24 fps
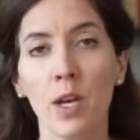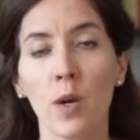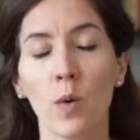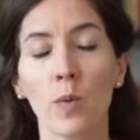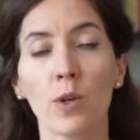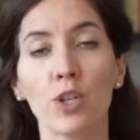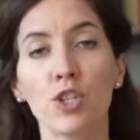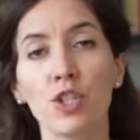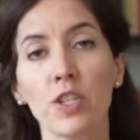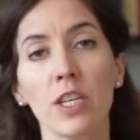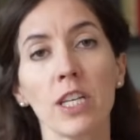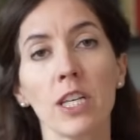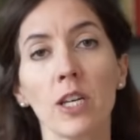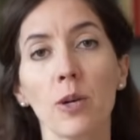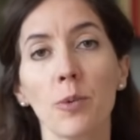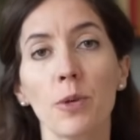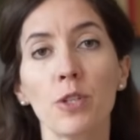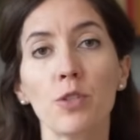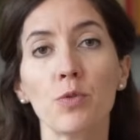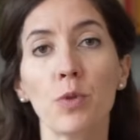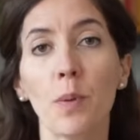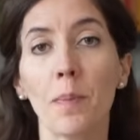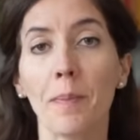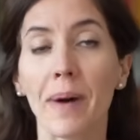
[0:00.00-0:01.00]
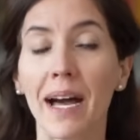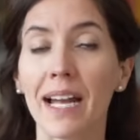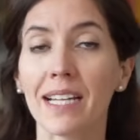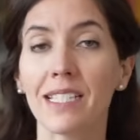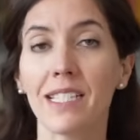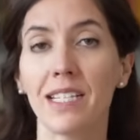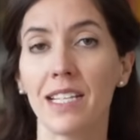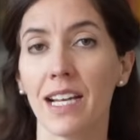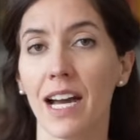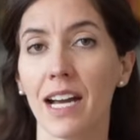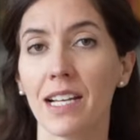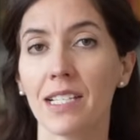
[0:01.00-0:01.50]
where she was
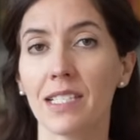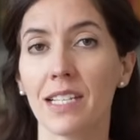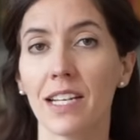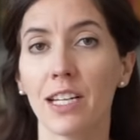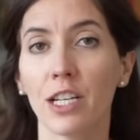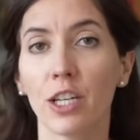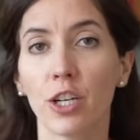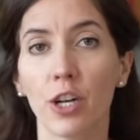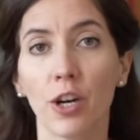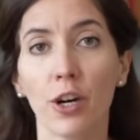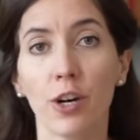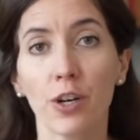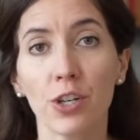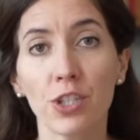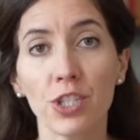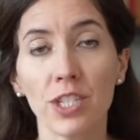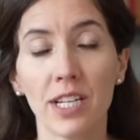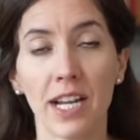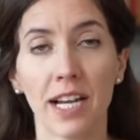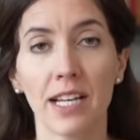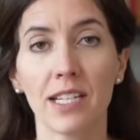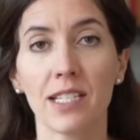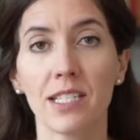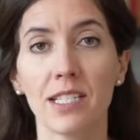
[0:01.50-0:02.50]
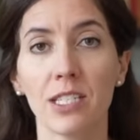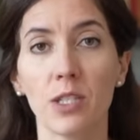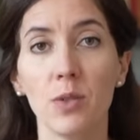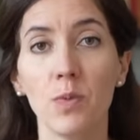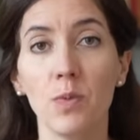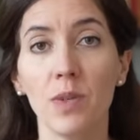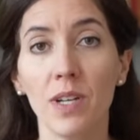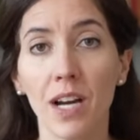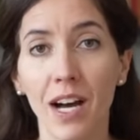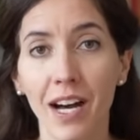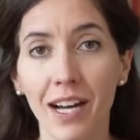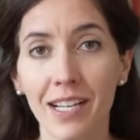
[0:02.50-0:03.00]
reminding us and encouraging us to
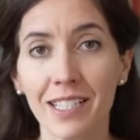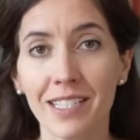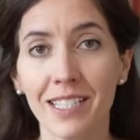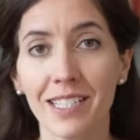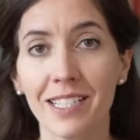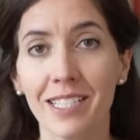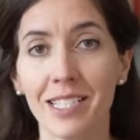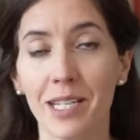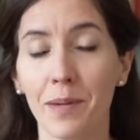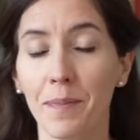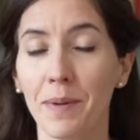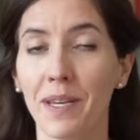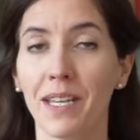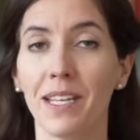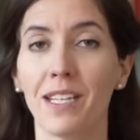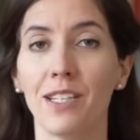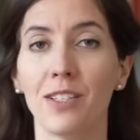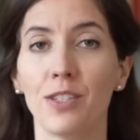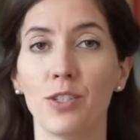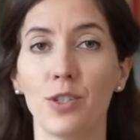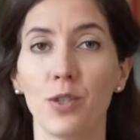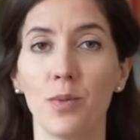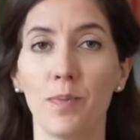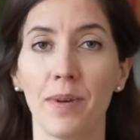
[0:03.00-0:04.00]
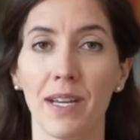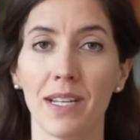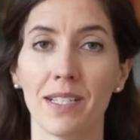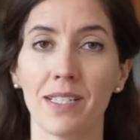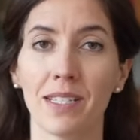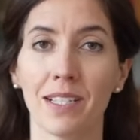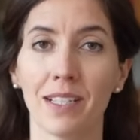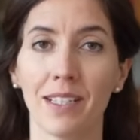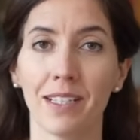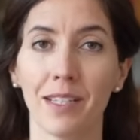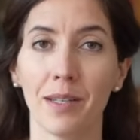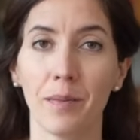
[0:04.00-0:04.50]
not tip into
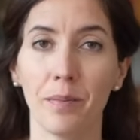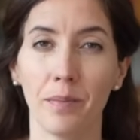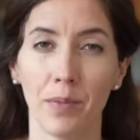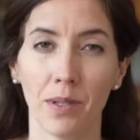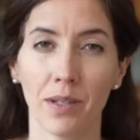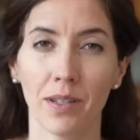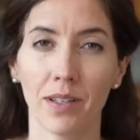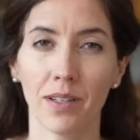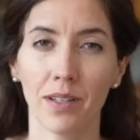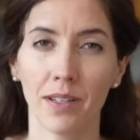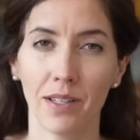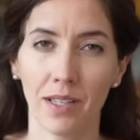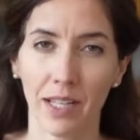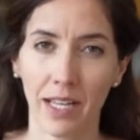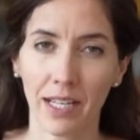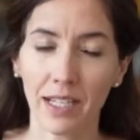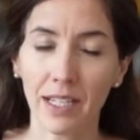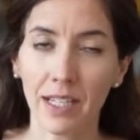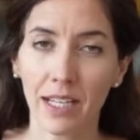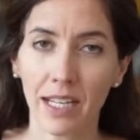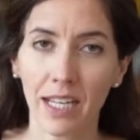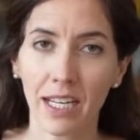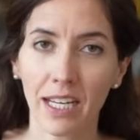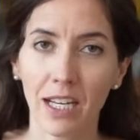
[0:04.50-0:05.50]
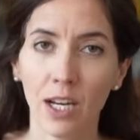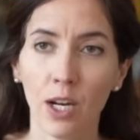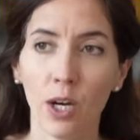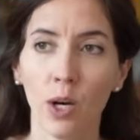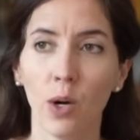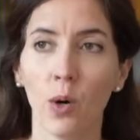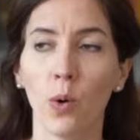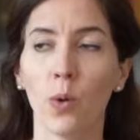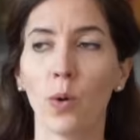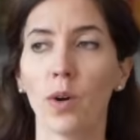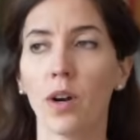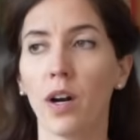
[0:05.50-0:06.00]
basically book gluttony
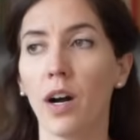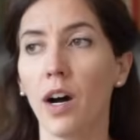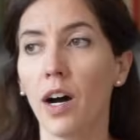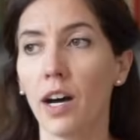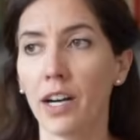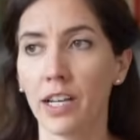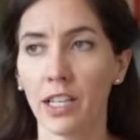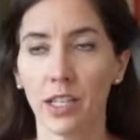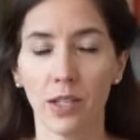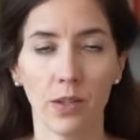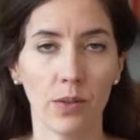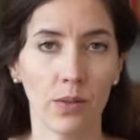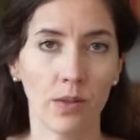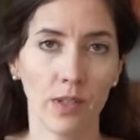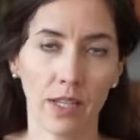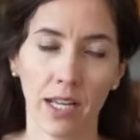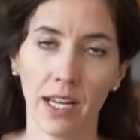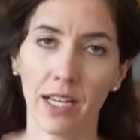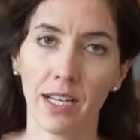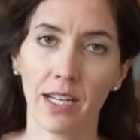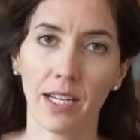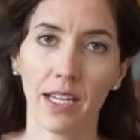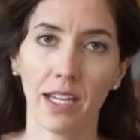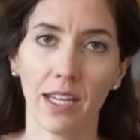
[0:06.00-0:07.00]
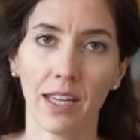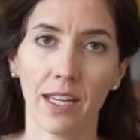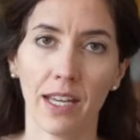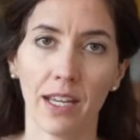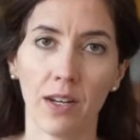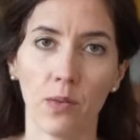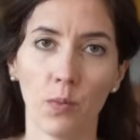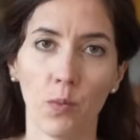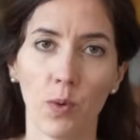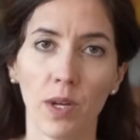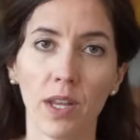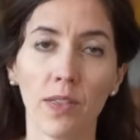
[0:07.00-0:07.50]
or audio gluttony,
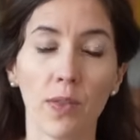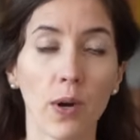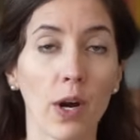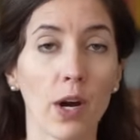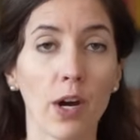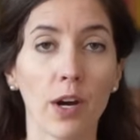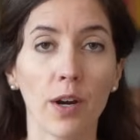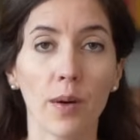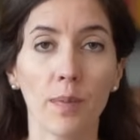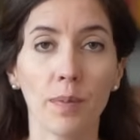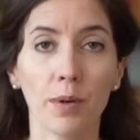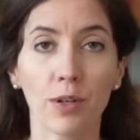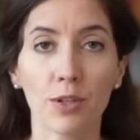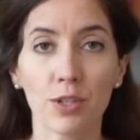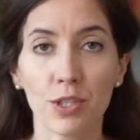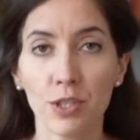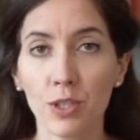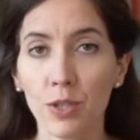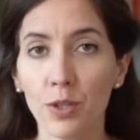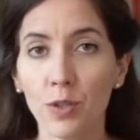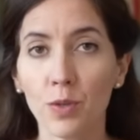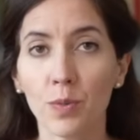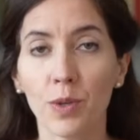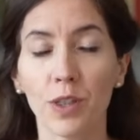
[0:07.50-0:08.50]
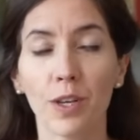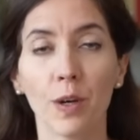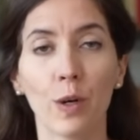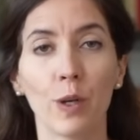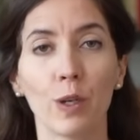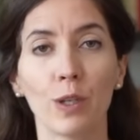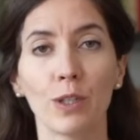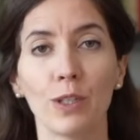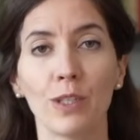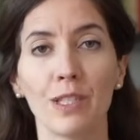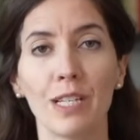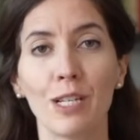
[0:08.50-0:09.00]
that with our pursuit, with our
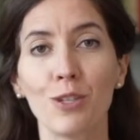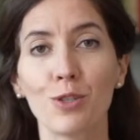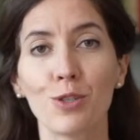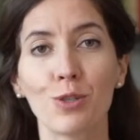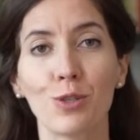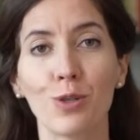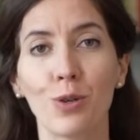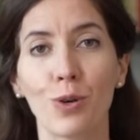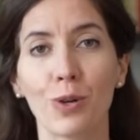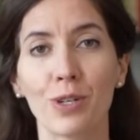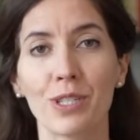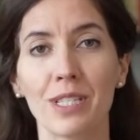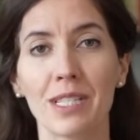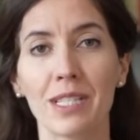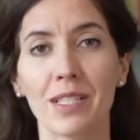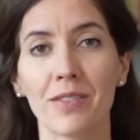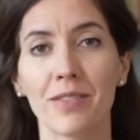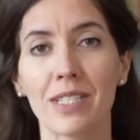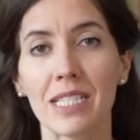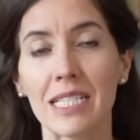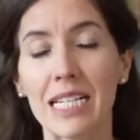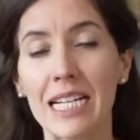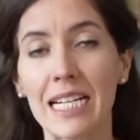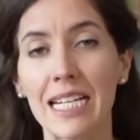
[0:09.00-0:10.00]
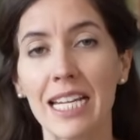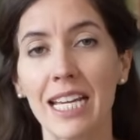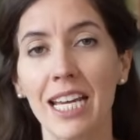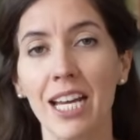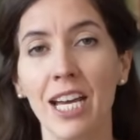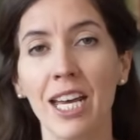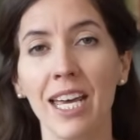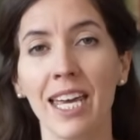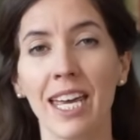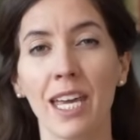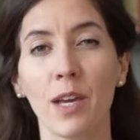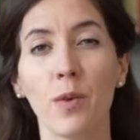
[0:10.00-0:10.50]
intentional courses of study,
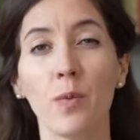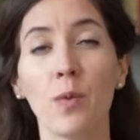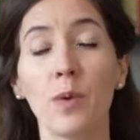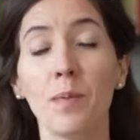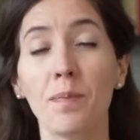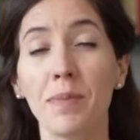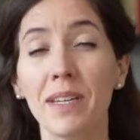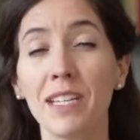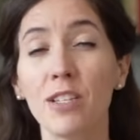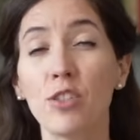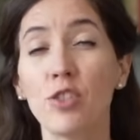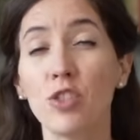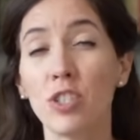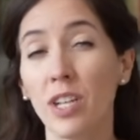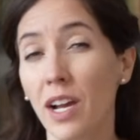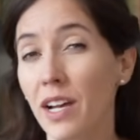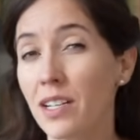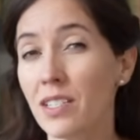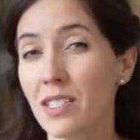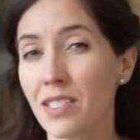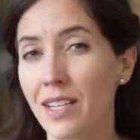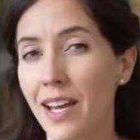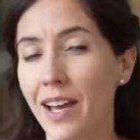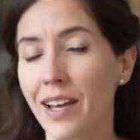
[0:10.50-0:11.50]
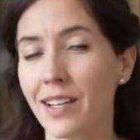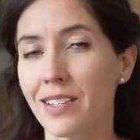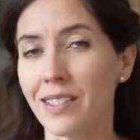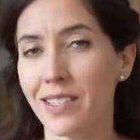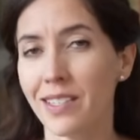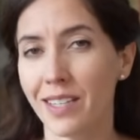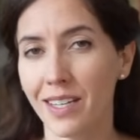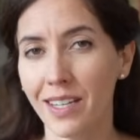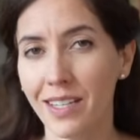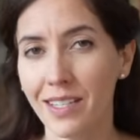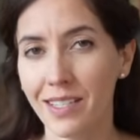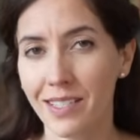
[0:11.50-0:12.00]
it would be just as
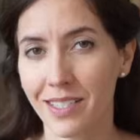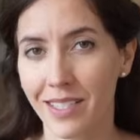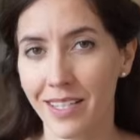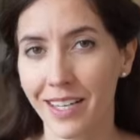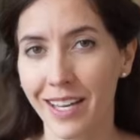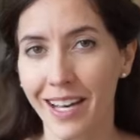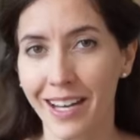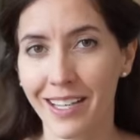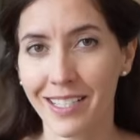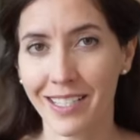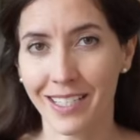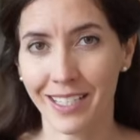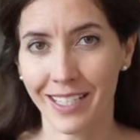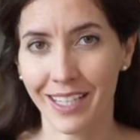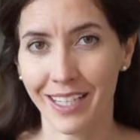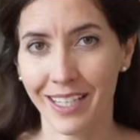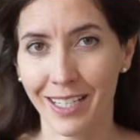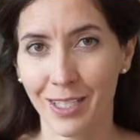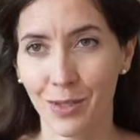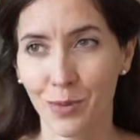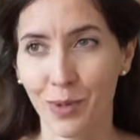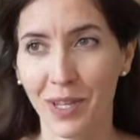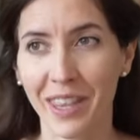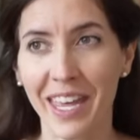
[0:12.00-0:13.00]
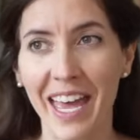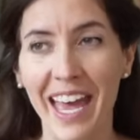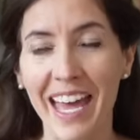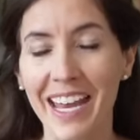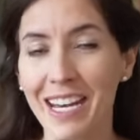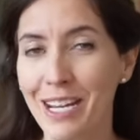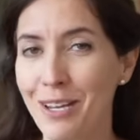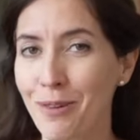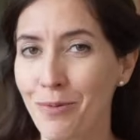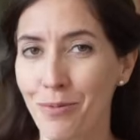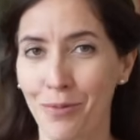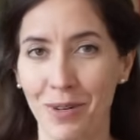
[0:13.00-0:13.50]
easy as it is with
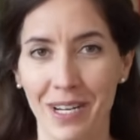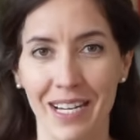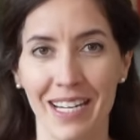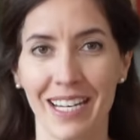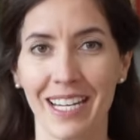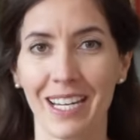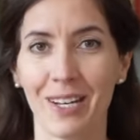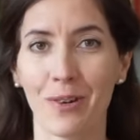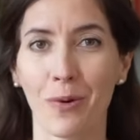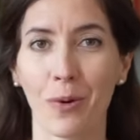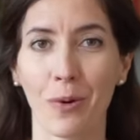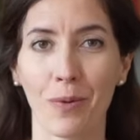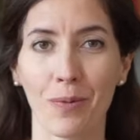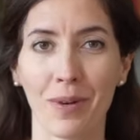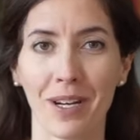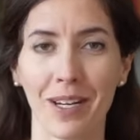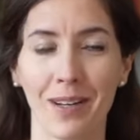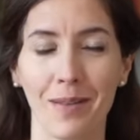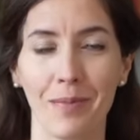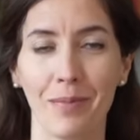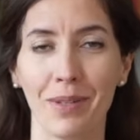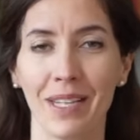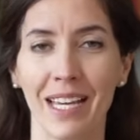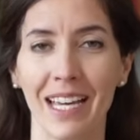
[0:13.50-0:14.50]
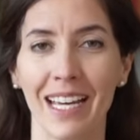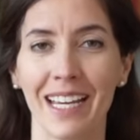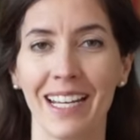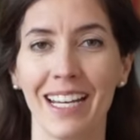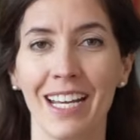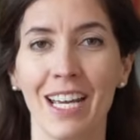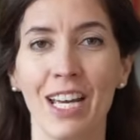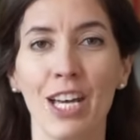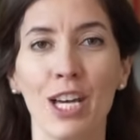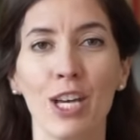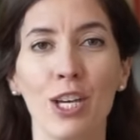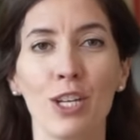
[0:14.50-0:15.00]
any reading or reading plan
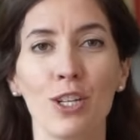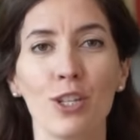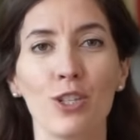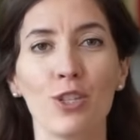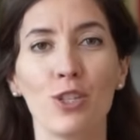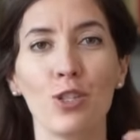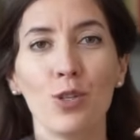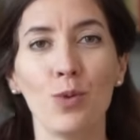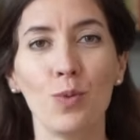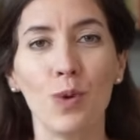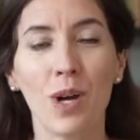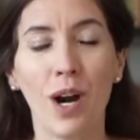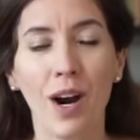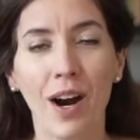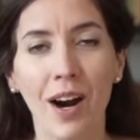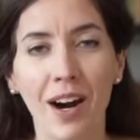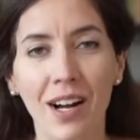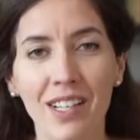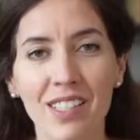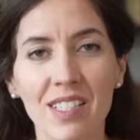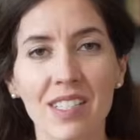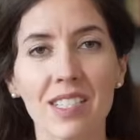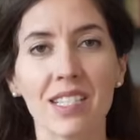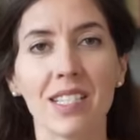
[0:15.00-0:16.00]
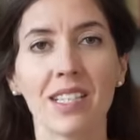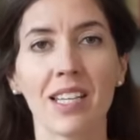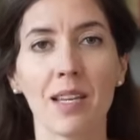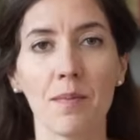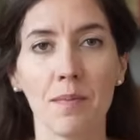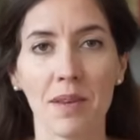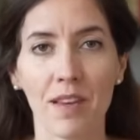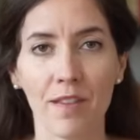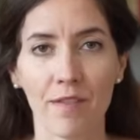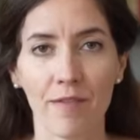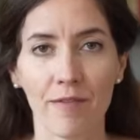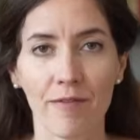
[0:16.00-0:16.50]
to constantly
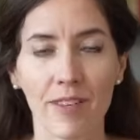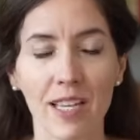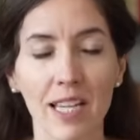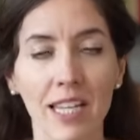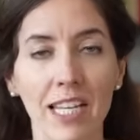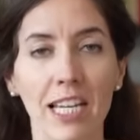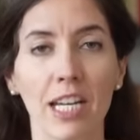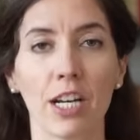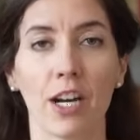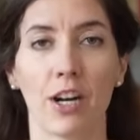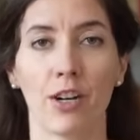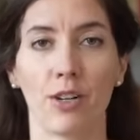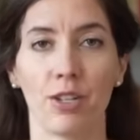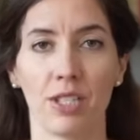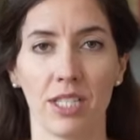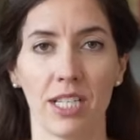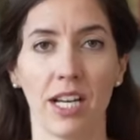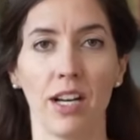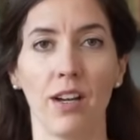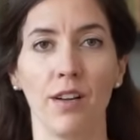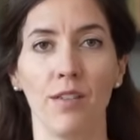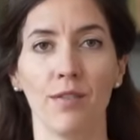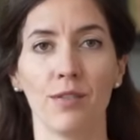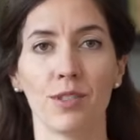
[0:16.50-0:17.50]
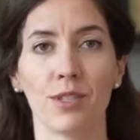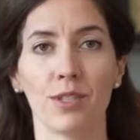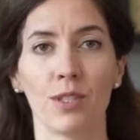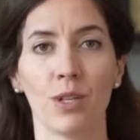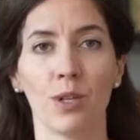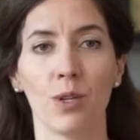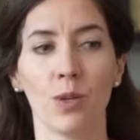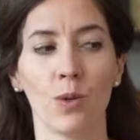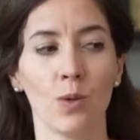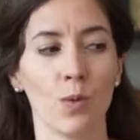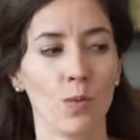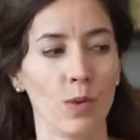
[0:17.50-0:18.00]
be filling ourselves
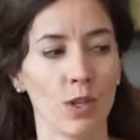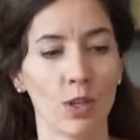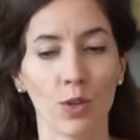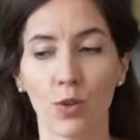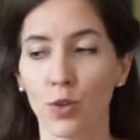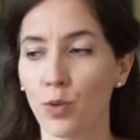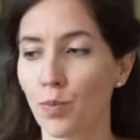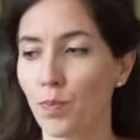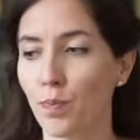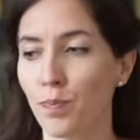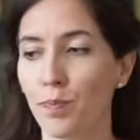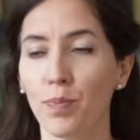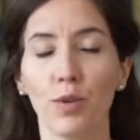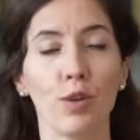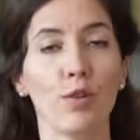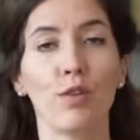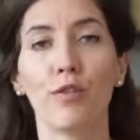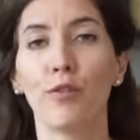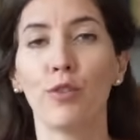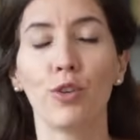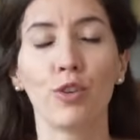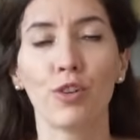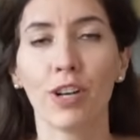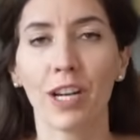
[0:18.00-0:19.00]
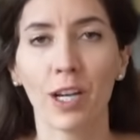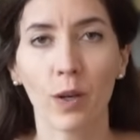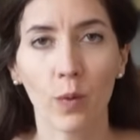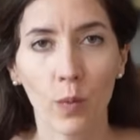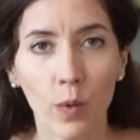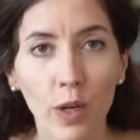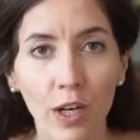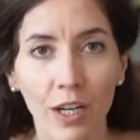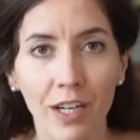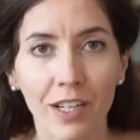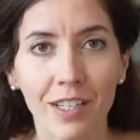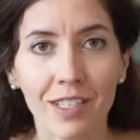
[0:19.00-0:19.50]
with beautiful, great
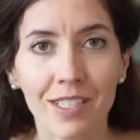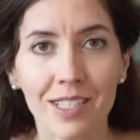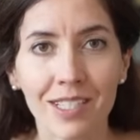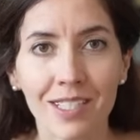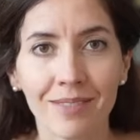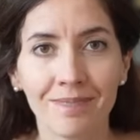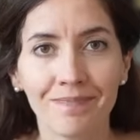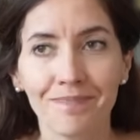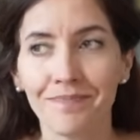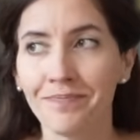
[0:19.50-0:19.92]
works.